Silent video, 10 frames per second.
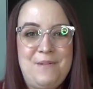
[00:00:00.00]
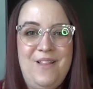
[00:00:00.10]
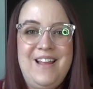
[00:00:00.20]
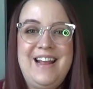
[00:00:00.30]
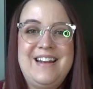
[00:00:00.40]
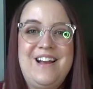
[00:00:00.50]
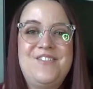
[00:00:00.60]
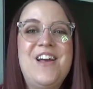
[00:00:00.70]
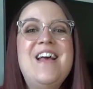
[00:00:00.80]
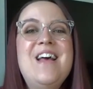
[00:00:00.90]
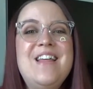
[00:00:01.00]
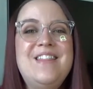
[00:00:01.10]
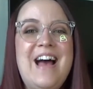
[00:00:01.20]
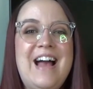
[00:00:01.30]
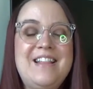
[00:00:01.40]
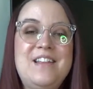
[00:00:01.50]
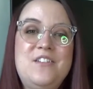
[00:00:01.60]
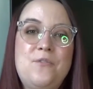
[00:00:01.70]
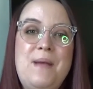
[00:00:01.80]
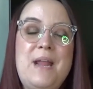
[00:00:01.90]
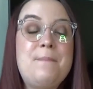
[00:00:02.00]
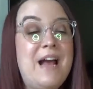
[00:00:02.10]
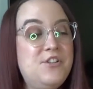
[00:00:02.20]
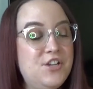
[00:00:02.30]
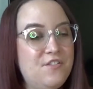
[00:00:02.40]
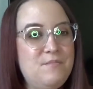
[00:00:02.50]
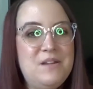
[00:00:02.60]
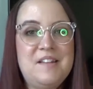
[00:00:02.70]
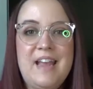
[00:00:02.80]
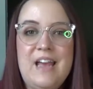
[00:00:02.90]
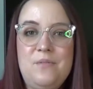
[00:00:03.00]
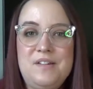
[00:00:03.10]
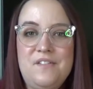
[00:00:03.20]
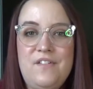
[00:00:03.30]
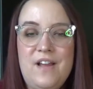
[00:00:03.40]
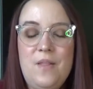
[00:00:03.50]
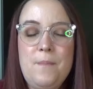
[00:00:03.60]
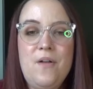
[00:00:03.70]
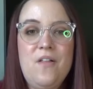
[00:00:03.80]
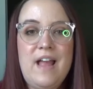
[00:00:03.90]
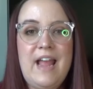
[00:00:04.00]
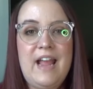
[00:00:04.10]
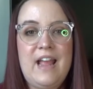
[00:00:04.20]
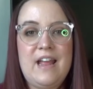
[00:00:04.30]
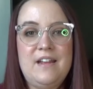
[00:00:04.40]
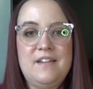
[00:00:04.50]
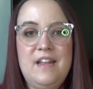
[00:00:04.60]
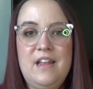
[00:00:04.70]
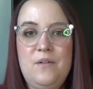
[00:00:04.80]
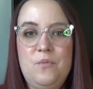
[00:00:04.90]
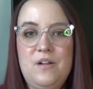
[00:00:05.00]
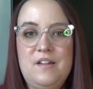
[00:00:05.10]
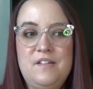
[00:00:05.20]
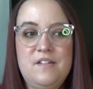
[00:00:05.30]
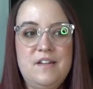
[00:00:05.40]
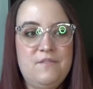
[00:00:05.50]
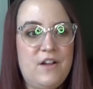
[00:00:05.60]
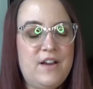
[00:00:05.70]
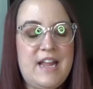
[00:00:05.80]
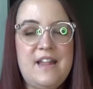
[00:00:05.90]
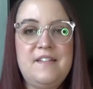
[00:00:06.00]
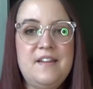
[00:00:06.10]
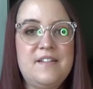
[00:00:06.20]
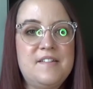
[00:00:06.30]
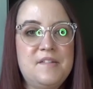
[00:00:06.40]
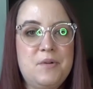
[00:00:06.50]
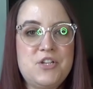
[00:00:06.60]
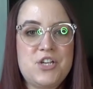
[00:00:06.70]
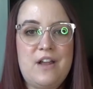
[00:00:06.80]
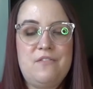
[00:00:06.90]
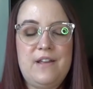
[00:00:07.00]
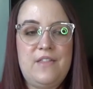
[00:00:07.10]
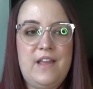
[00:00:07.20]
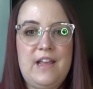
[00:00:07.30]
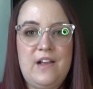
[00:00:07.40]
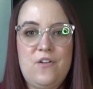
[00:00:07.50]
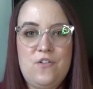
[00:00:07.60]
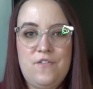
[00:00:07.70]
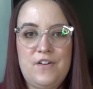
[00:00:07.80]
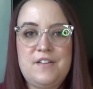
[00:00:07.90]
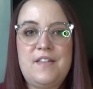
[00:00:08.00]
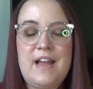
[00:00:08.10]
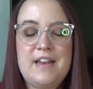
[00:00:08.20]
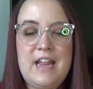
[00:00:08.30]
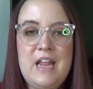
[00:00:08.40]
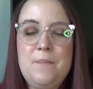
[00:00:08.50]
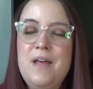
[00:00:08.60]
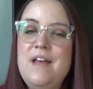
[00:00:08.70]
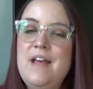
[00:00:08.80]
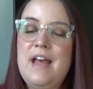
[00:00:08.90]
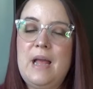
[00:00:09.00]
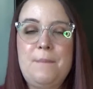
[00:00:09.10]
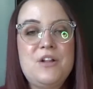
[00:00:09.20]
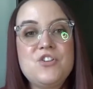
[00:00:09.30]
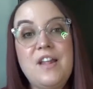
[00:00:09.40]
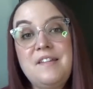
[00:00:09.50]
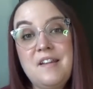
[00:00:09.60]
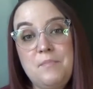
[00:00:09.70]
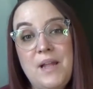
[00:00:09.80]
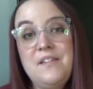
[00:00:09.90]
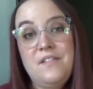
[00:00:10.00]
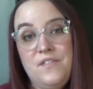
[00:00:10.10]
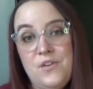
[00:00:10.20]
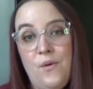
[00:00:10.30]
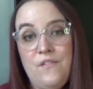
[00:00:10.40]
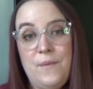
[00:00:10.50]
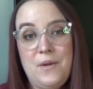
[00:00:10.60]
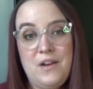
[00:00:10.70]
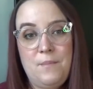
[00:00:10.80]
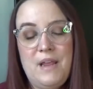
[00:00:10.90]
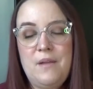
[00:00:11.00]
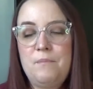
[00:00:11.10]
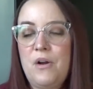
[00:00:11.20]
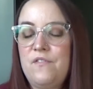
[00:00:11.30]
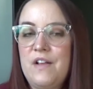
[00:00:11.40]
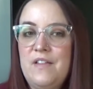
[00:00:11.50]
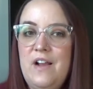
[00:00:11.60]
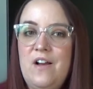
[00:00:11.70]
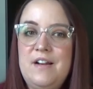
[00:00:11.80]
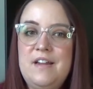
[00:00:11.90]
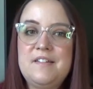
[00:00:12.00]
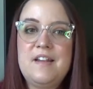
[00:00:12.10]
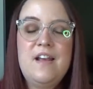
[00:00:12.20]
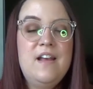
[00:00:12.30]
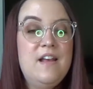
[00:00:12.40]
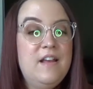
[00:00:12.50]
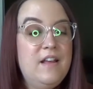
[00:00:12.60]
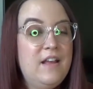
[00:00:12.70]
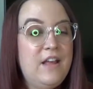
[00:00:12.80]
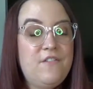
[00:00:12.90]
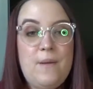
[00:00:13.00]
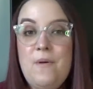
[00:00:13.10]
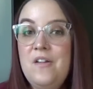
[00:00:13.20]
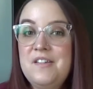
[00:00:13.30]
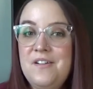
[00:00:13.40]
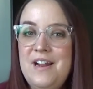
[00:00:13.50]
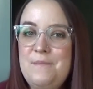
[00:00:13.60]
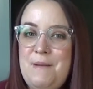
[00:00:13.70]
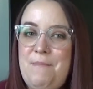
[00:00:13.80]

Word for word: happily enough, that the domain Magic of Music Ed was available and it was very easy to switch everything over to that name and much less expensive too, if I'm going to be perfectly honest. If I'm also